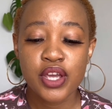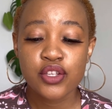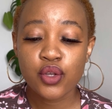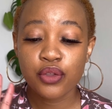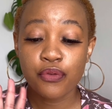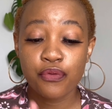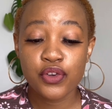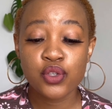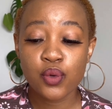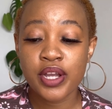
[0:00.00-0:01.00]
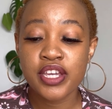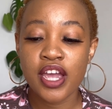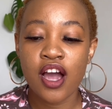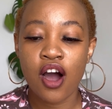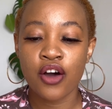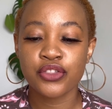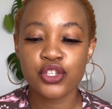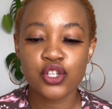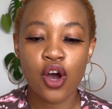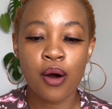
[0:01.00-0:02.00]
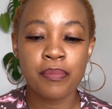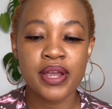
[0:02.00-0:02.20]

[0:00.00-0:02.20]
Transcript: So the first one here on the top